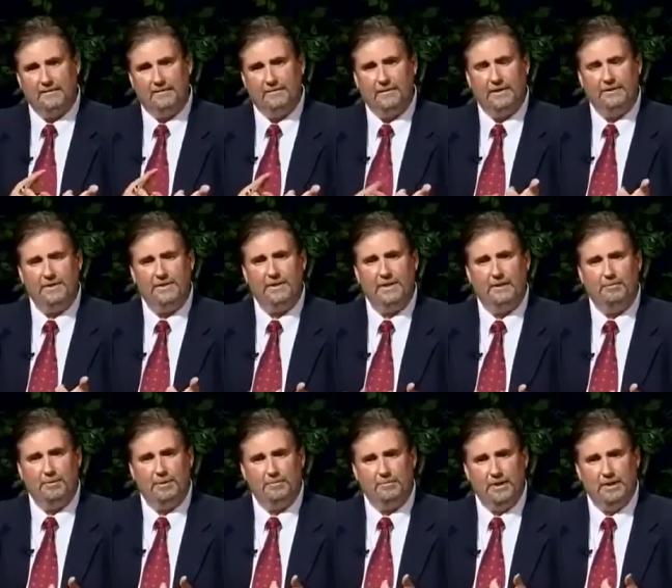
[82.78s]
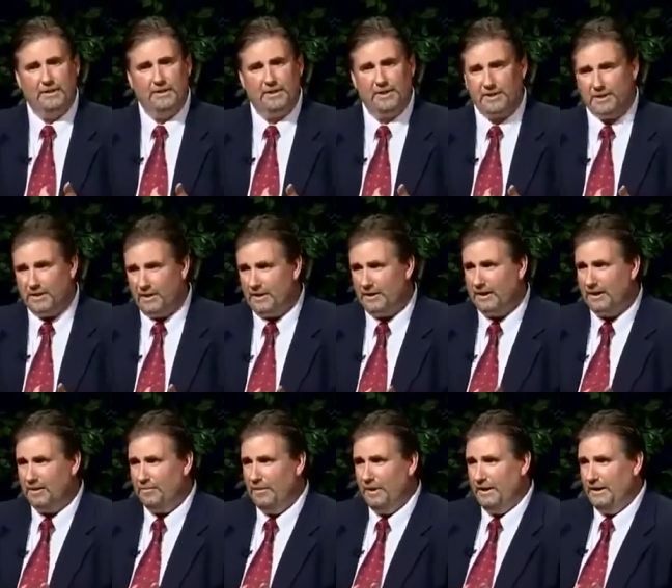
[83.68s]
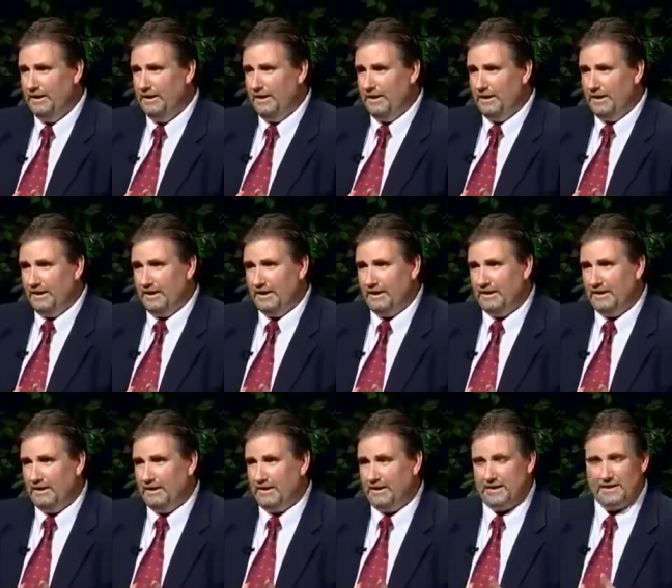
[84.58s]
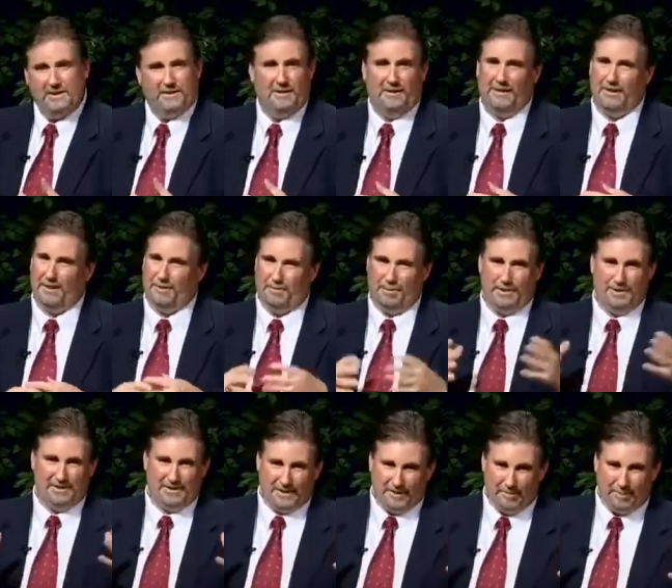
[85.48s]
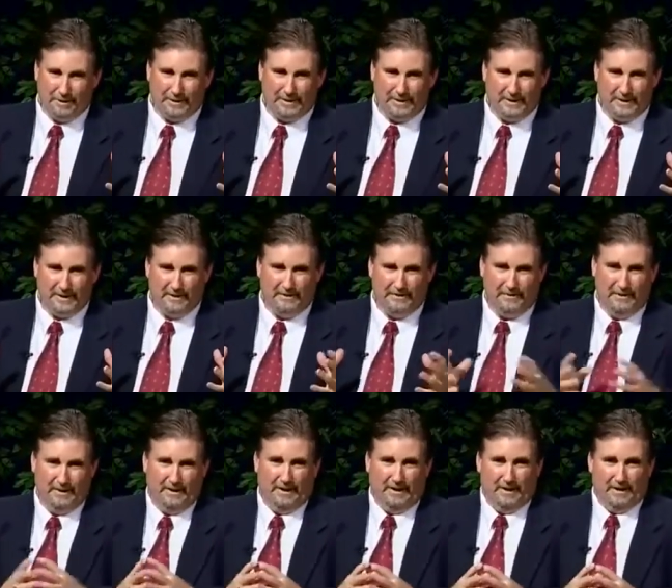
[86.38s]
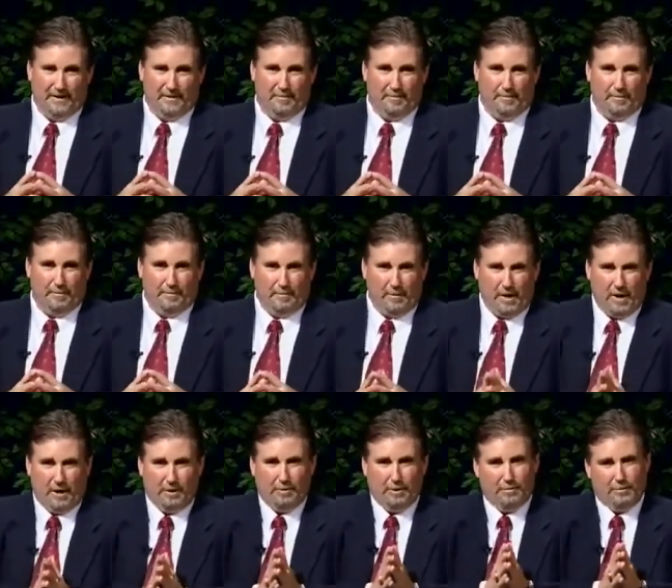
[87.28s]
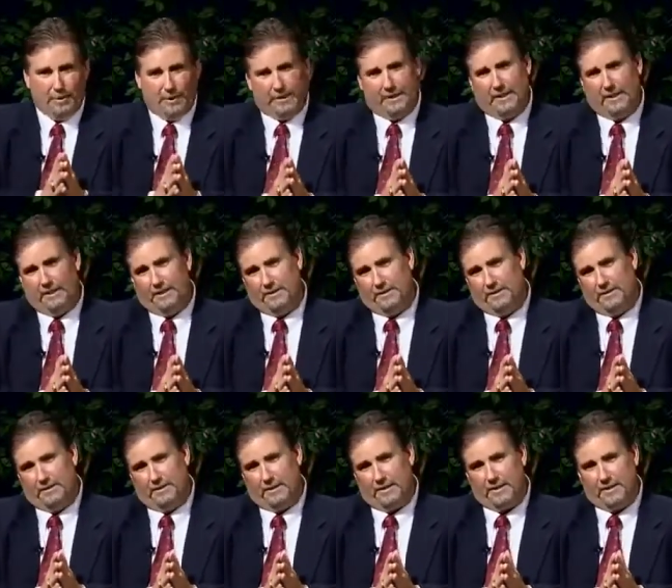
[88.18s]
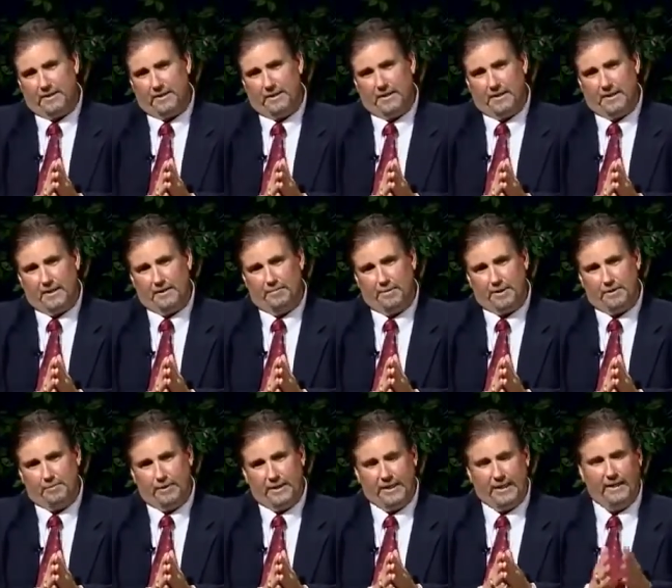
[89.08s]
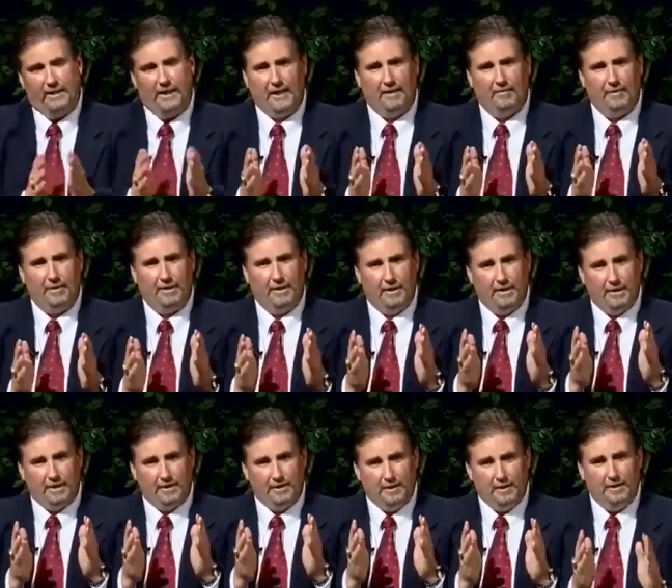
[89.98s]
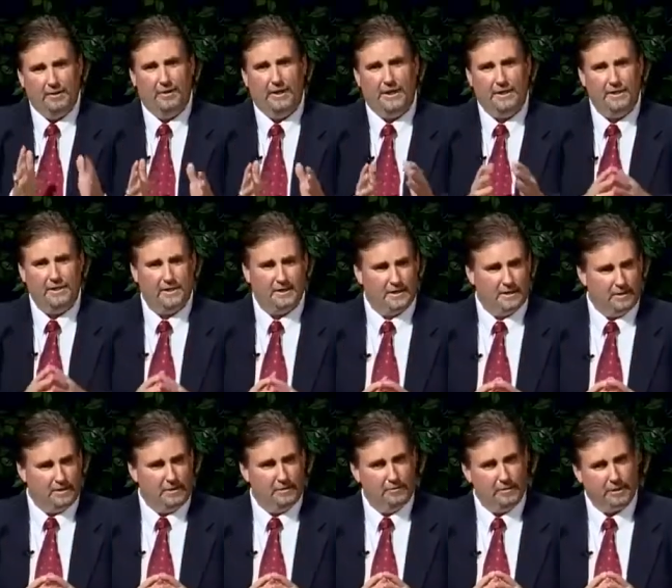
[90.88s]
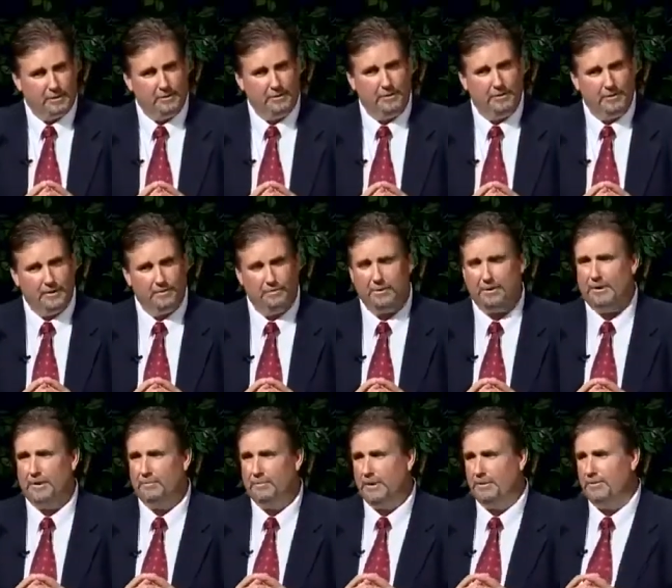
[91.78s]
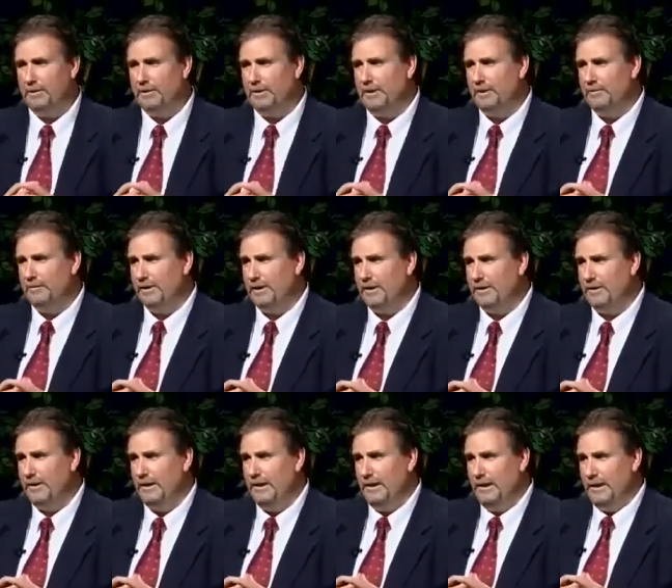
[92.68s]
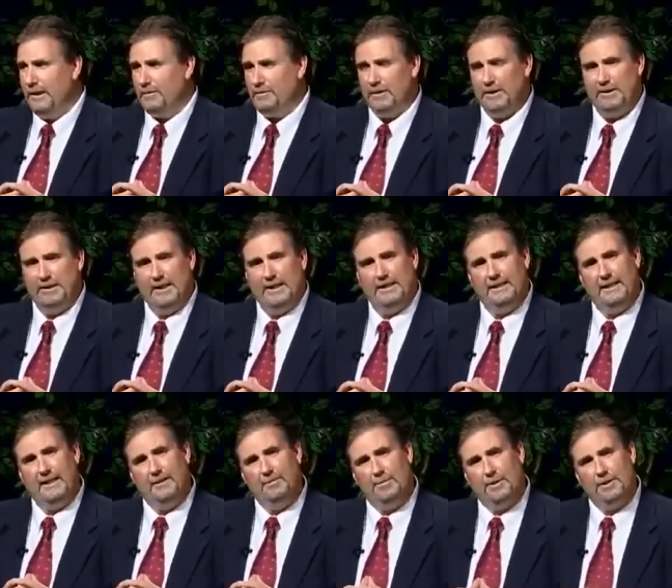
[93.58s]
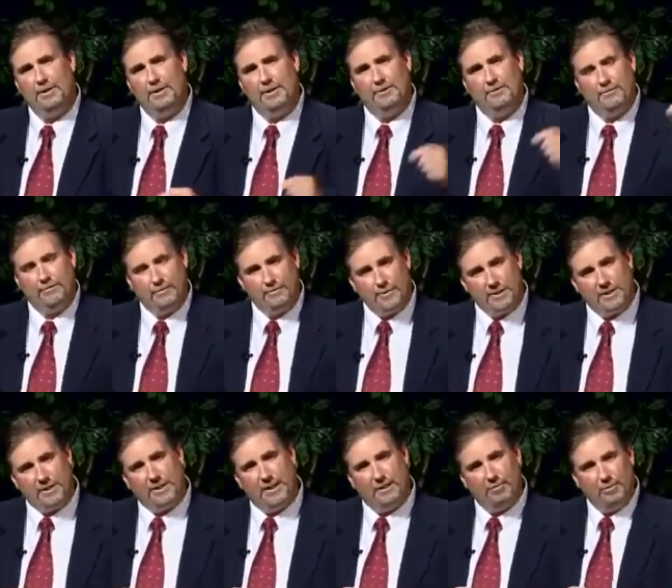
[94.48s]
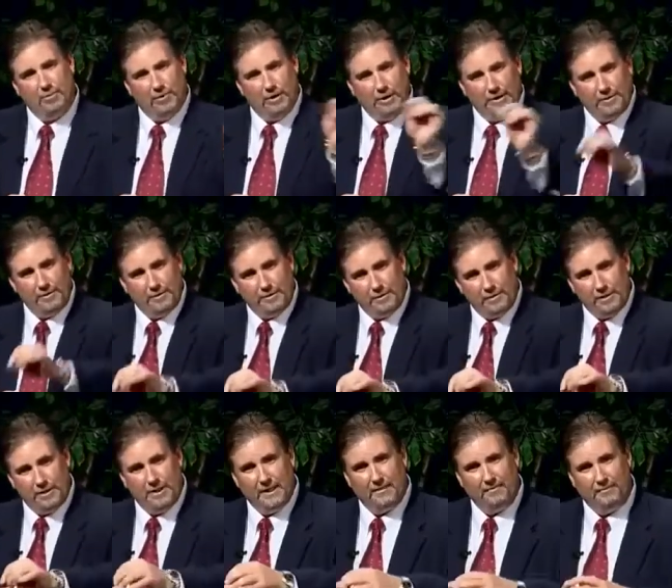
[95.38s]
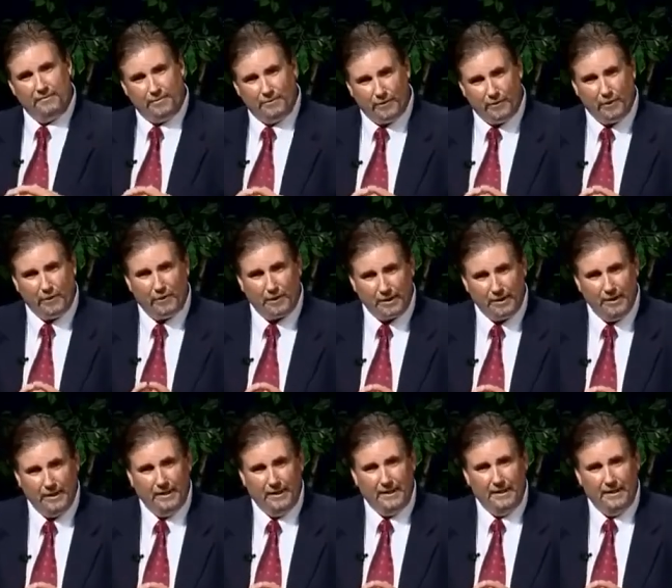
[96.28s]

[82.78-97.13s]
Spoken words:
The 5th step would be the startup, and the startup is simple enough. All we're really going to do during the startup is we now have a new agent, a new recruit that we're going to be working with, and we're going to take that person from step 1 through step 4,